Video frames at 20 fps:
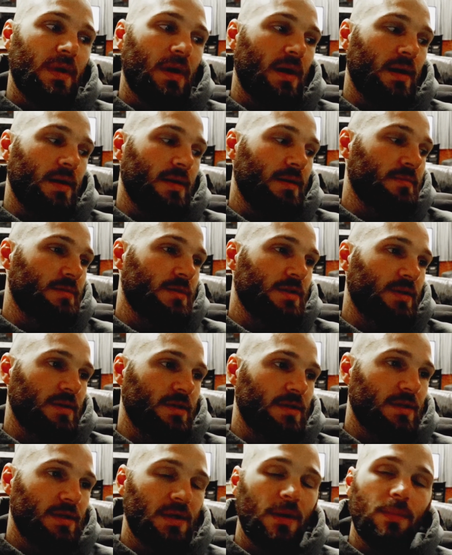Um, so I'm
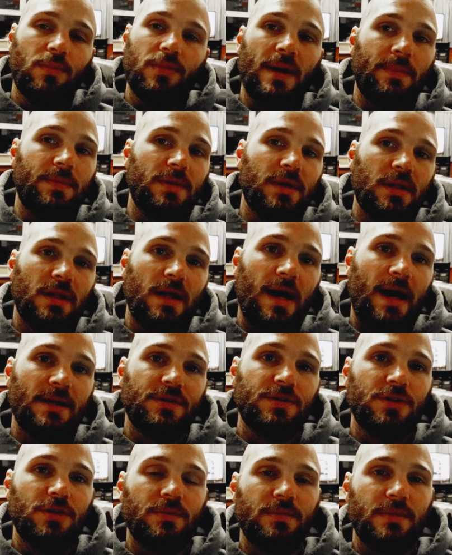just going to prep the
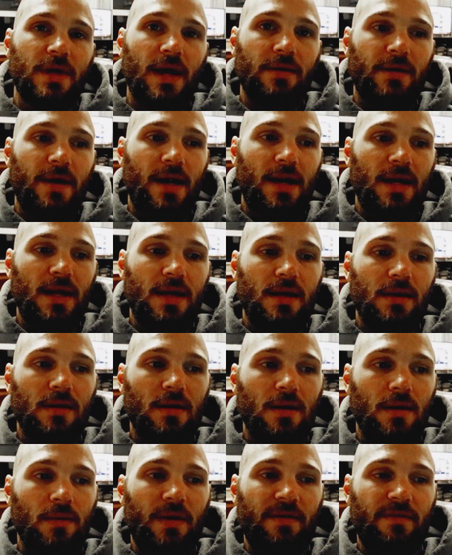classroom, get ready.
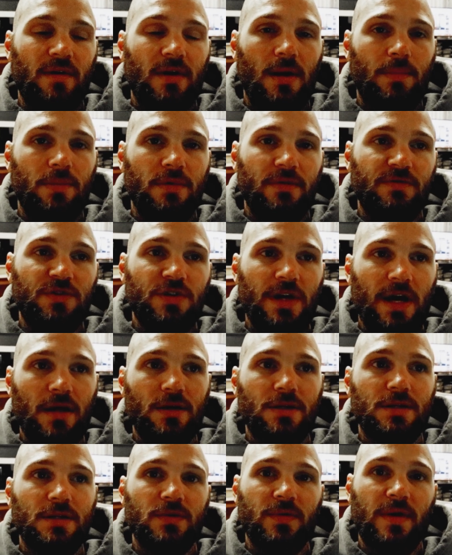Um, we have a couple of
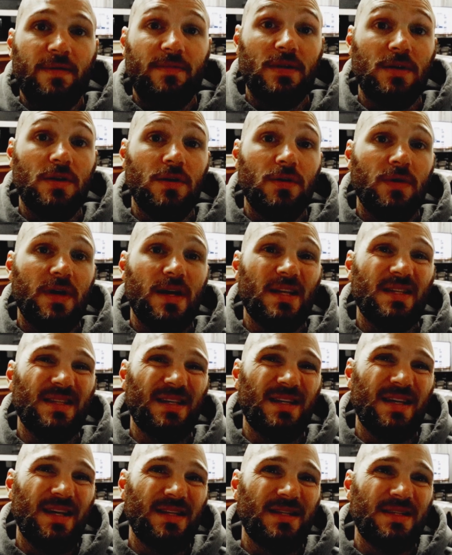challenges we have to do against
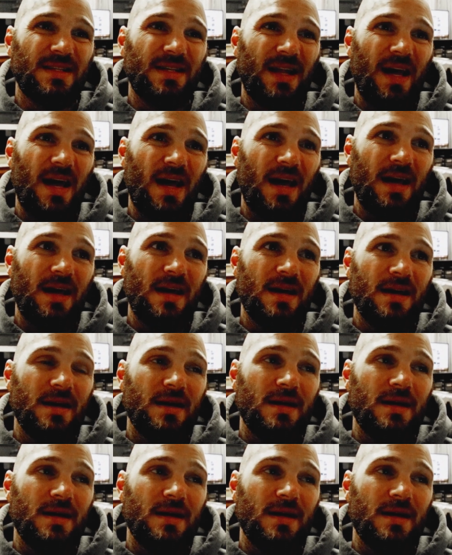the kids today.